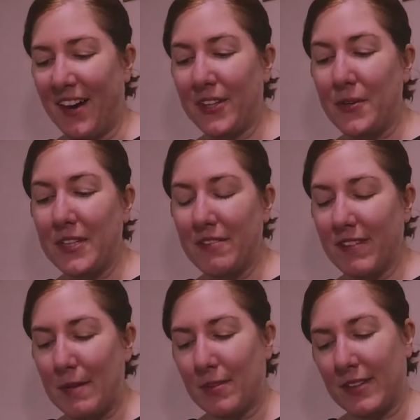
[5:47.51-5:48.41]
Alone in the
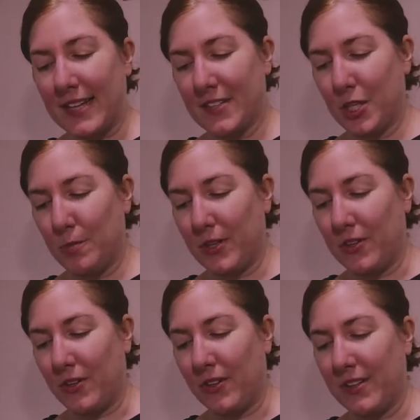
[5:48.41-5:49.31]
fiberglass
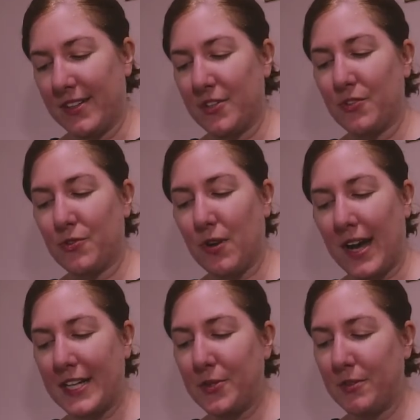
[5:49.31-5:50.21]
cubicle,
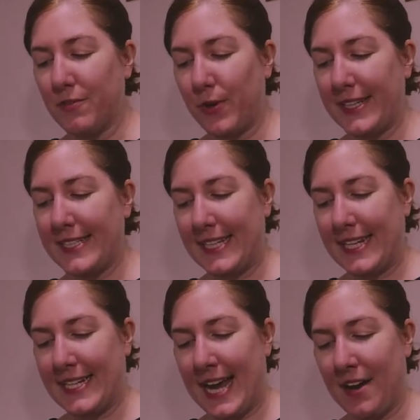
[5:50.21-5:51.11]
trying to avoid
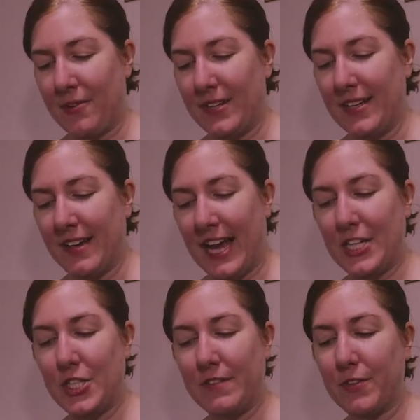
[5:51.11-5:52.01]
sitting down, I
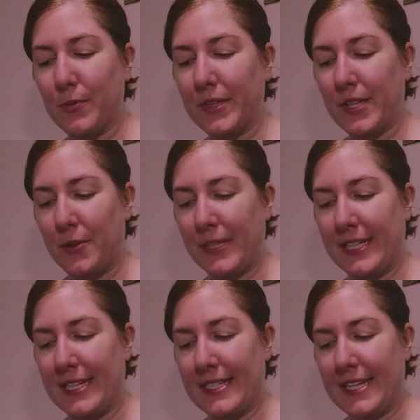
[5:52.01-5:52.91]
shivered with
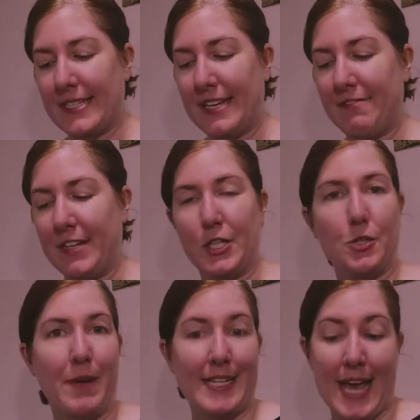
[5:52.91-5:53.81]
loneliness as I
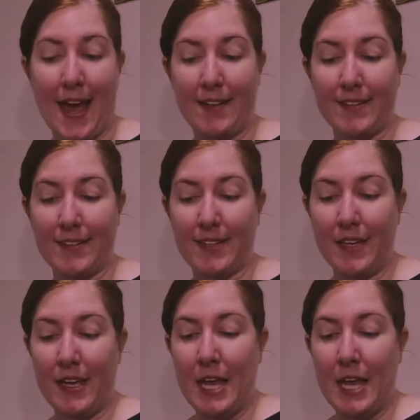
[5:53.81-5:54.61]
finished my task.